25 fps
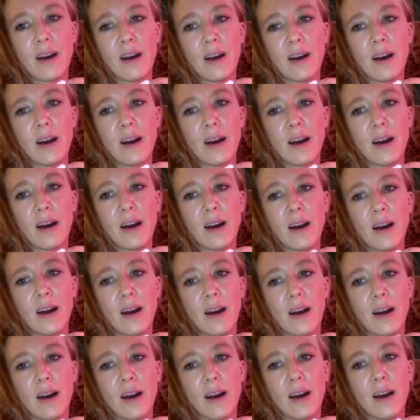
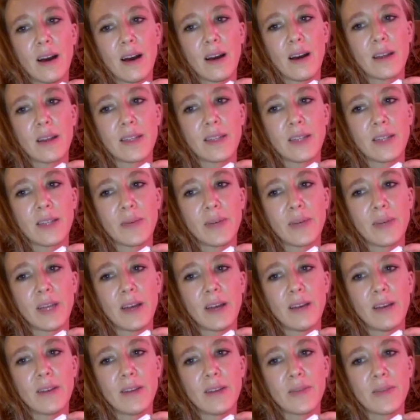Does anyone
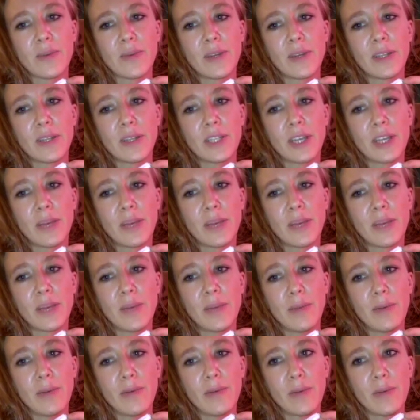else want to
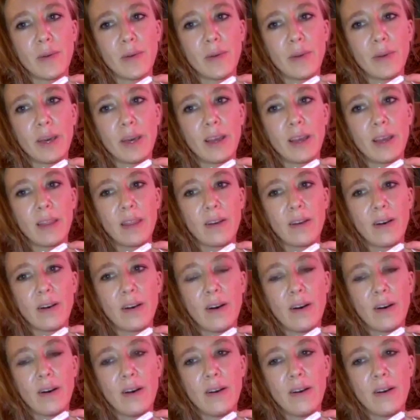chime in before we end the
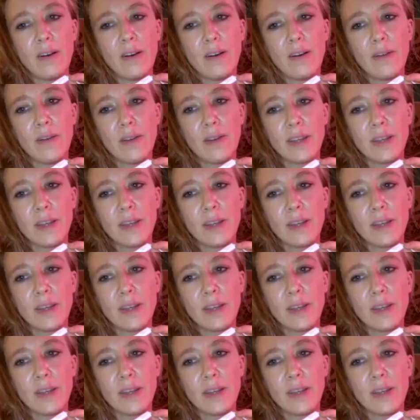call?